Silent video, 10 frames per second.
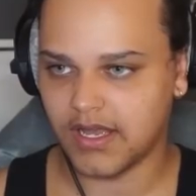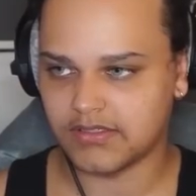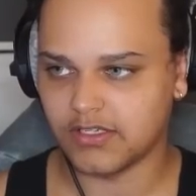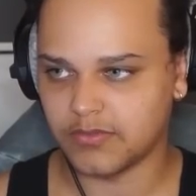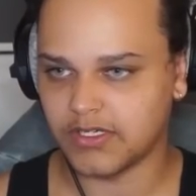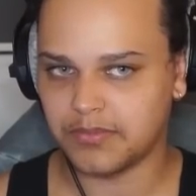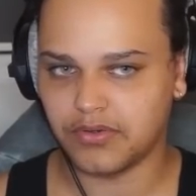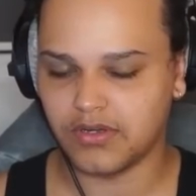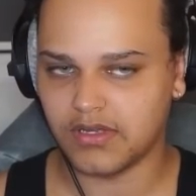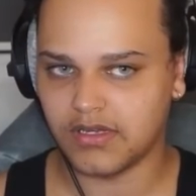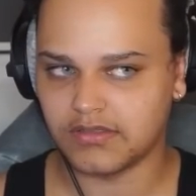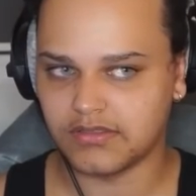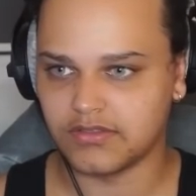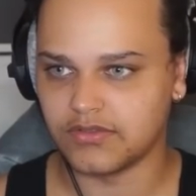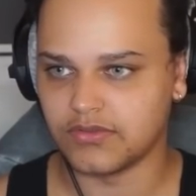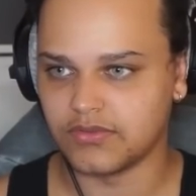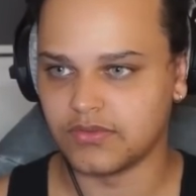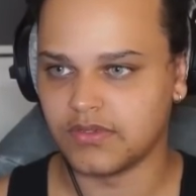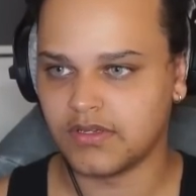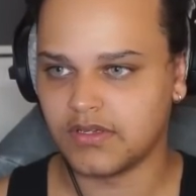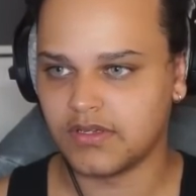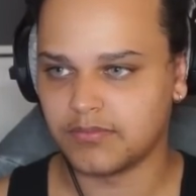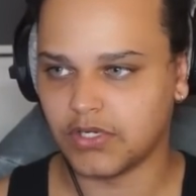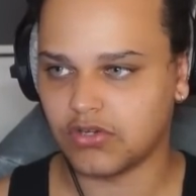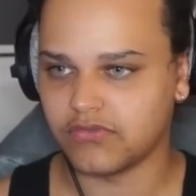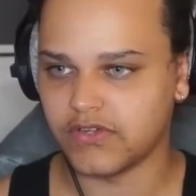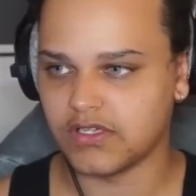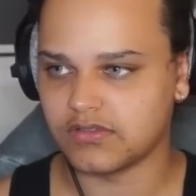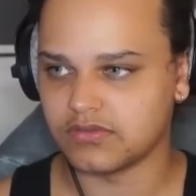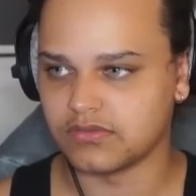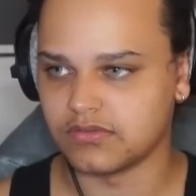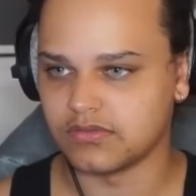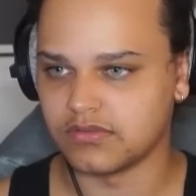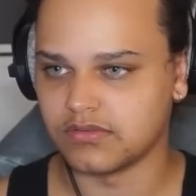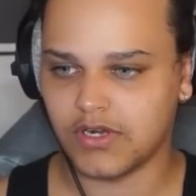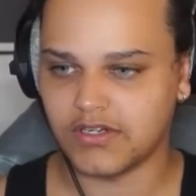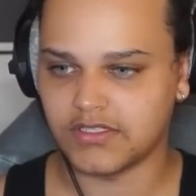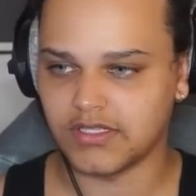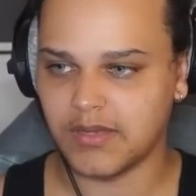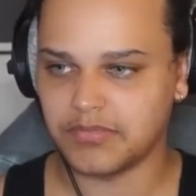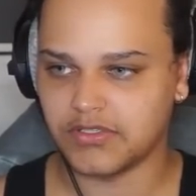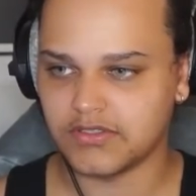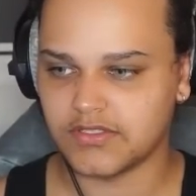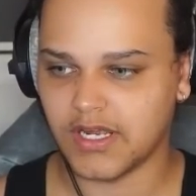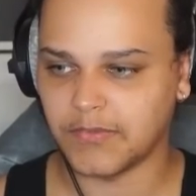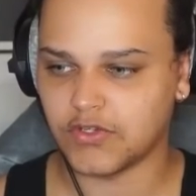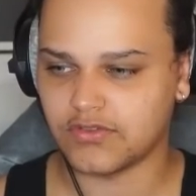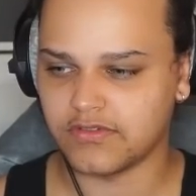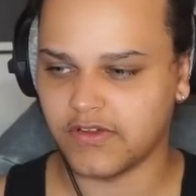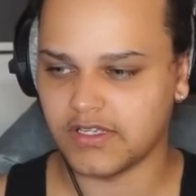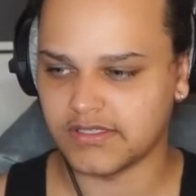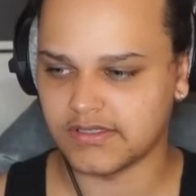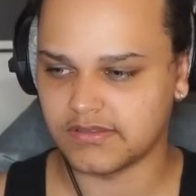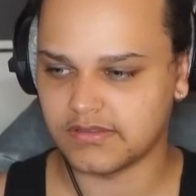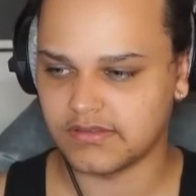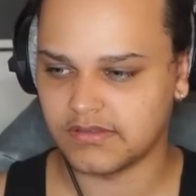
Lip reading: So I'm going to put her to do block reversal, crouching light punch. I'm not sure if hers is...